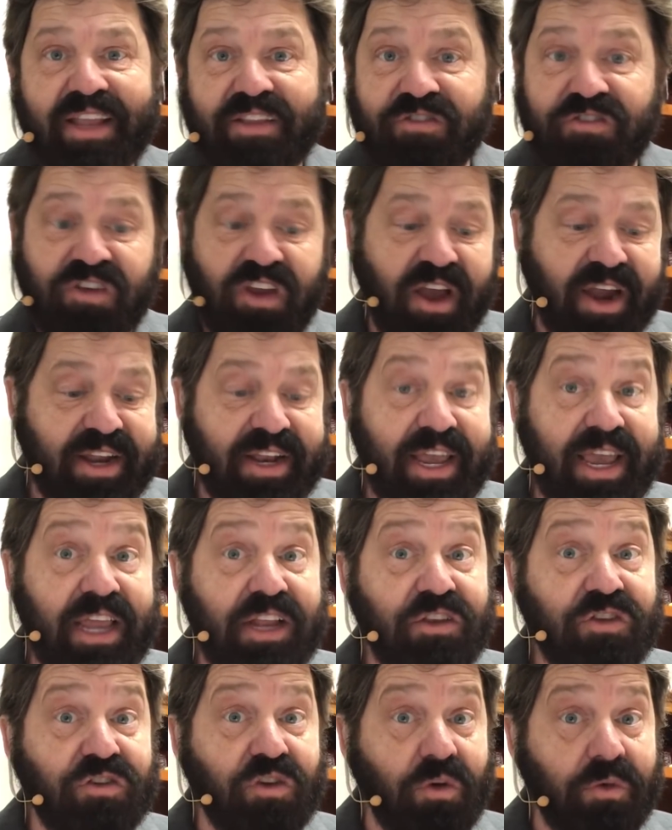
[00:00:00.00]
and China.
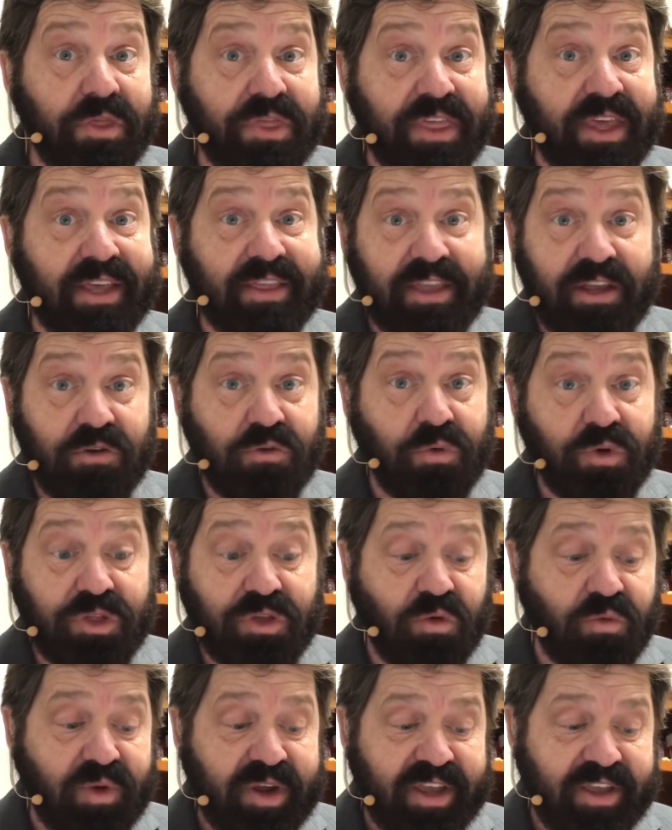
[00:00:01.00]
And don't think that North
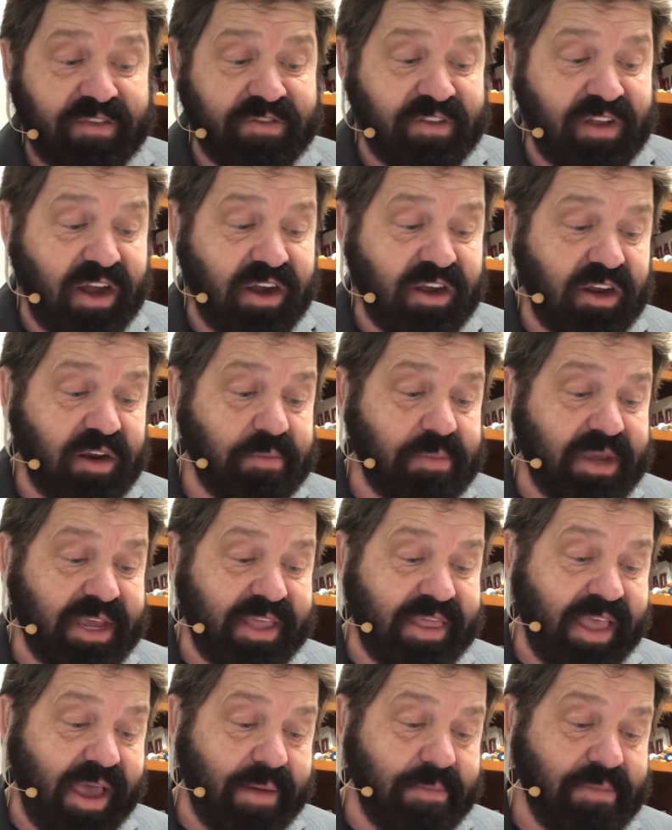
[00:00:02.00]
Korea is not going to be
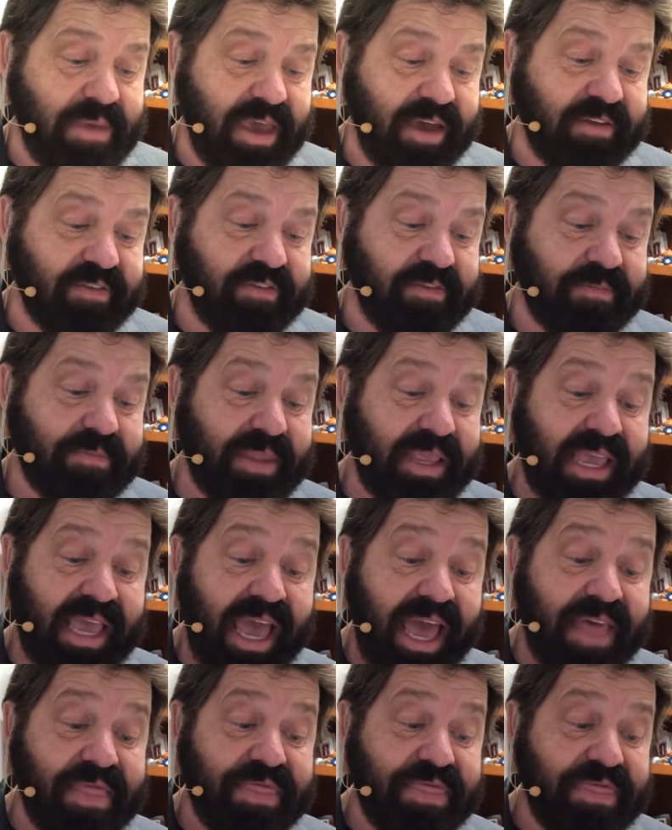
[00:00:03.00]
in that mix.
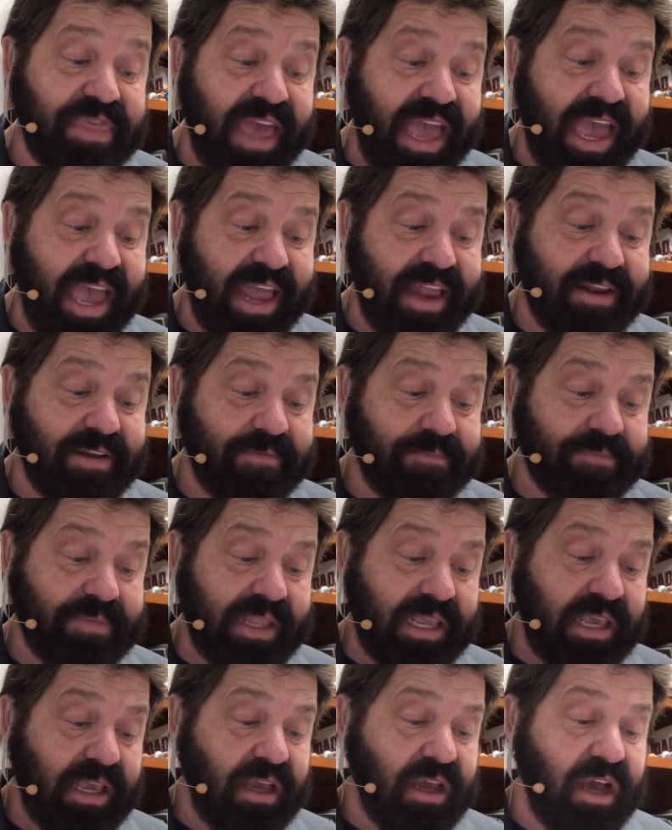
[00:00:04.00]
And then
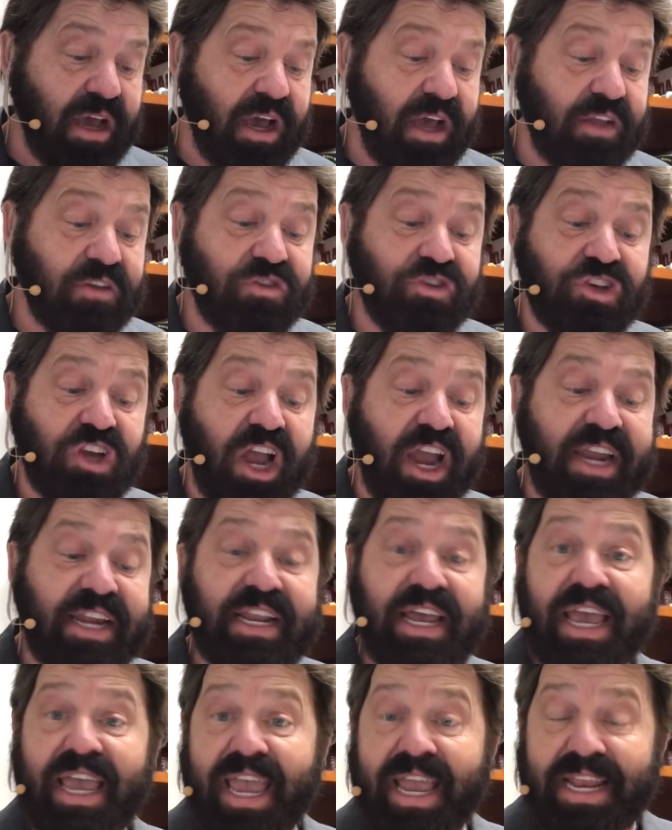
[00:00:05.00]
uh,
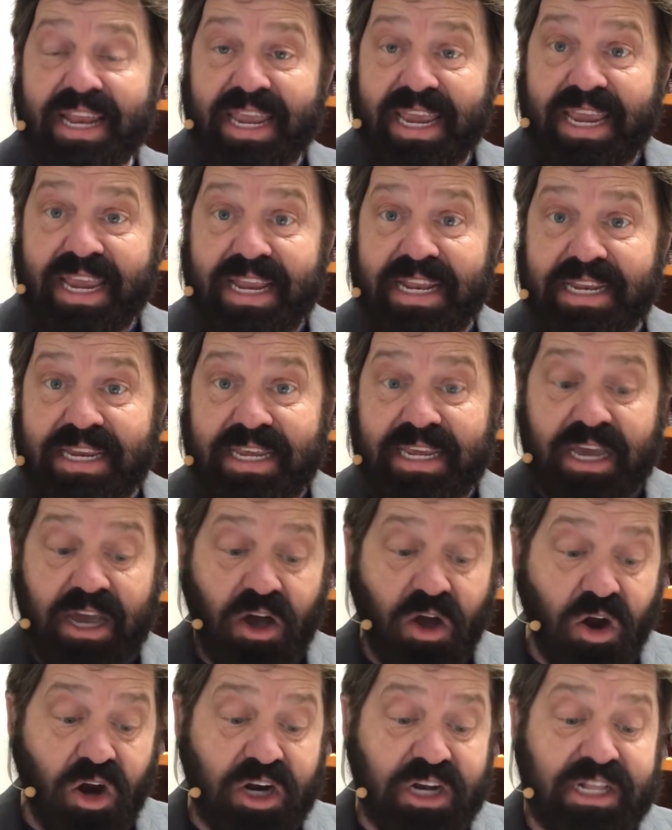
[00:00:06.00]
China and
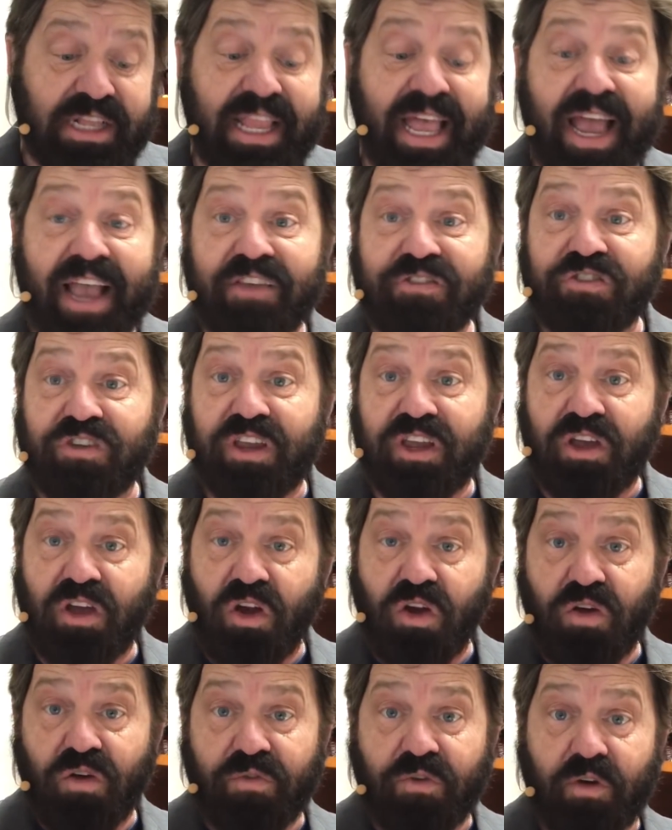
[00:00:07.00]
India are clashing
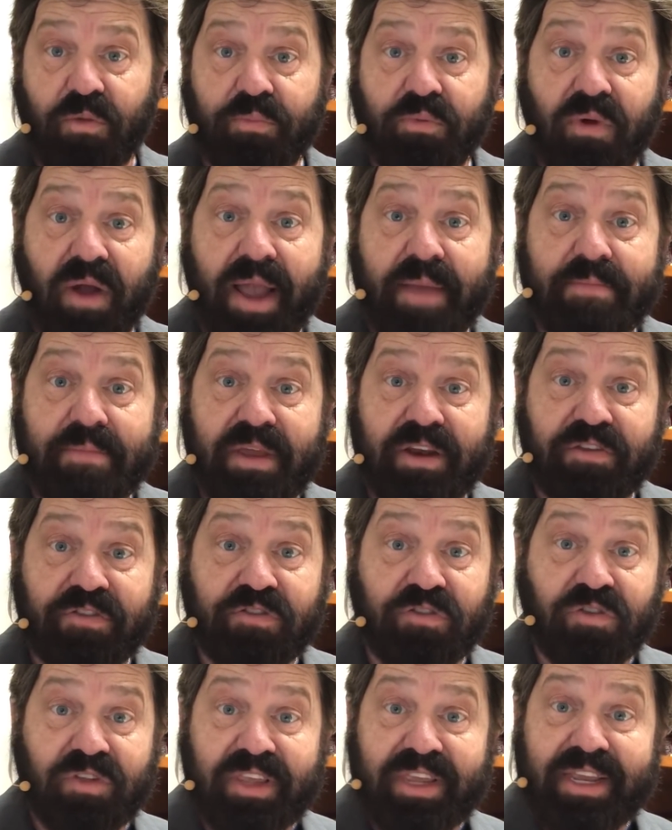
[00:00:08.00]
over Prime
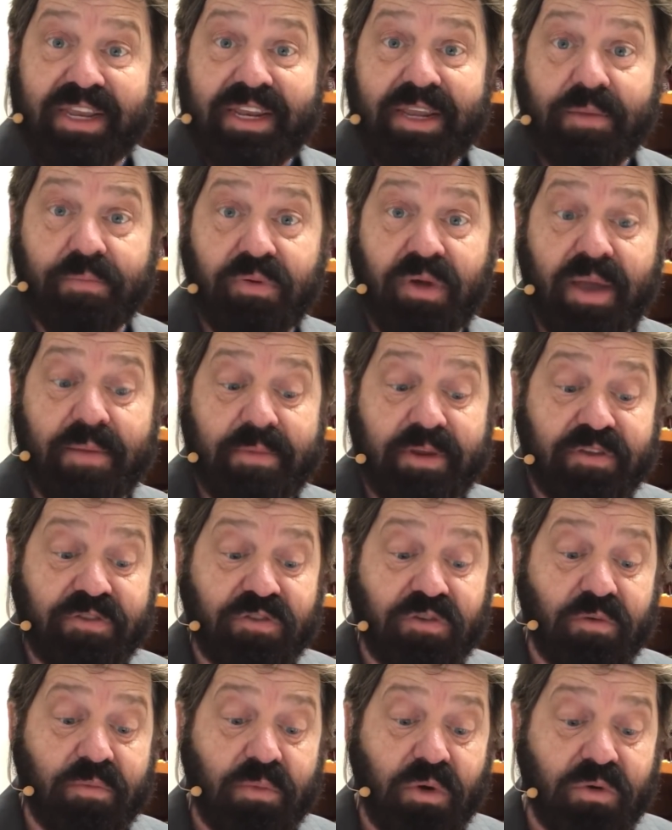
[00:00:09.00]
Minister, the Indian Prime
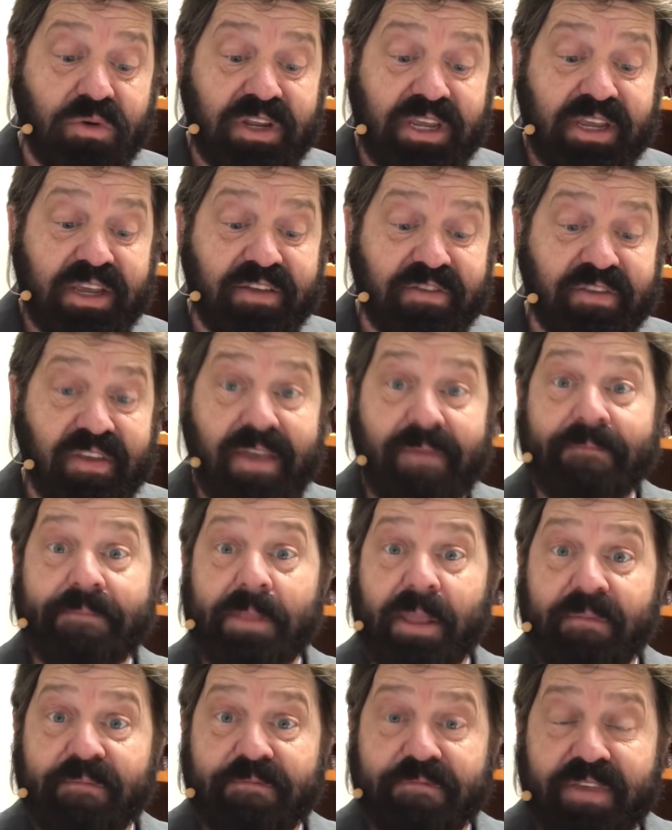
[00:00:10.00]
Minister Modi's
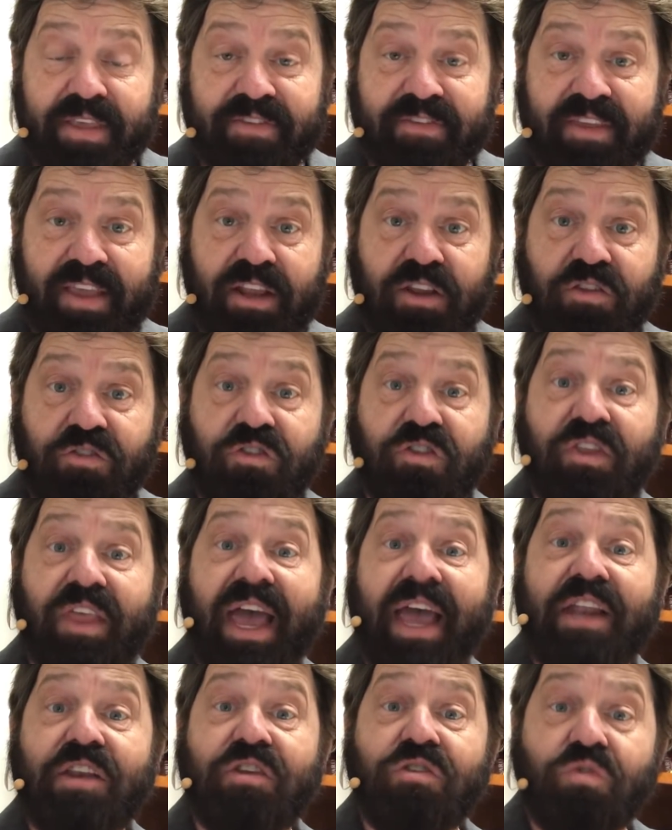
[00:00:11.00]
visit to
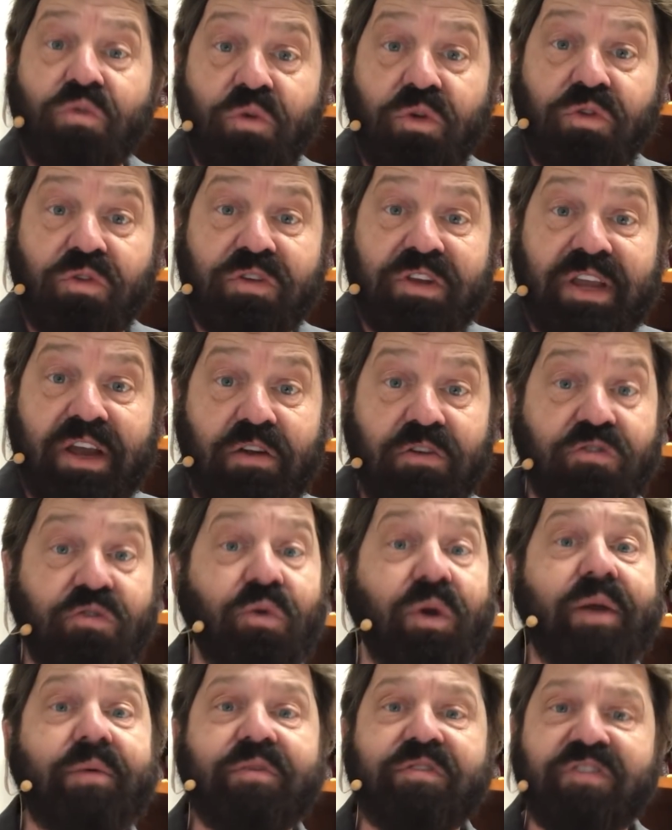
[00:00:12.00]
that northern
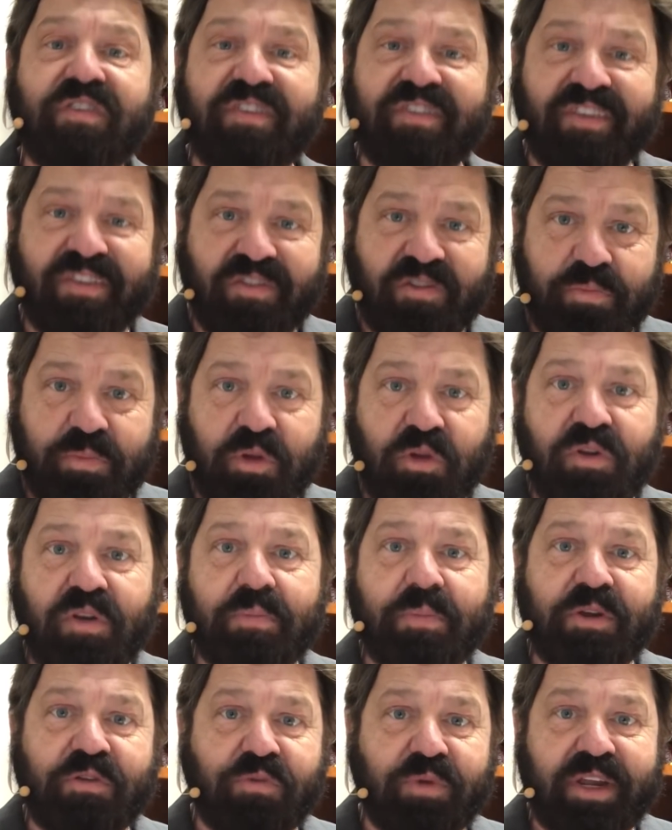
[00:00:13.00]
territory, which is
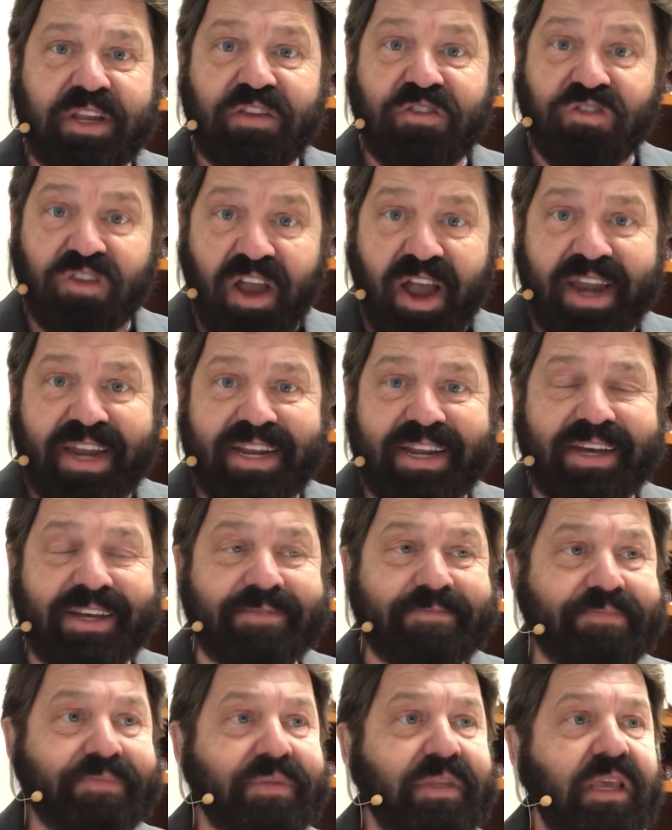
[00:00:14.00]
disputed between
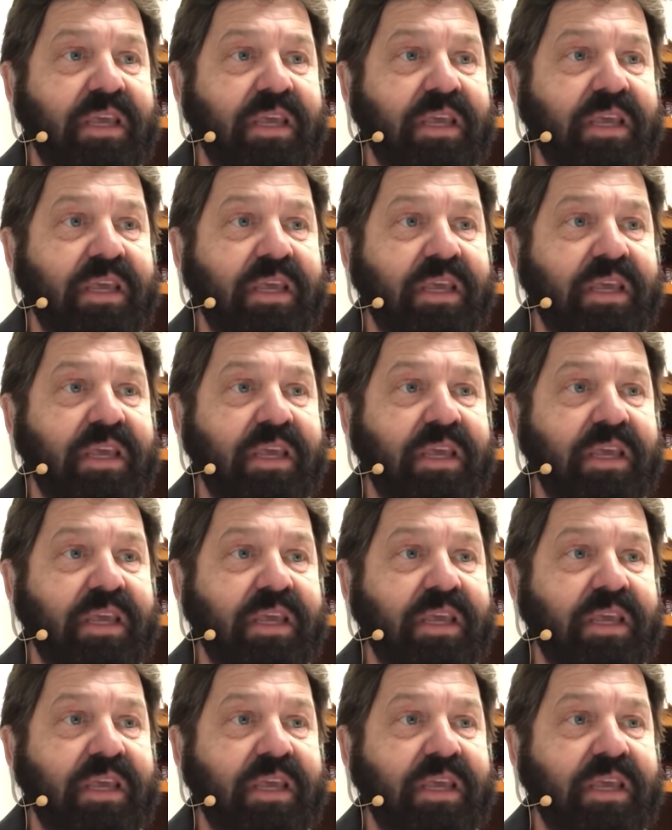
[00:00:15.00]
China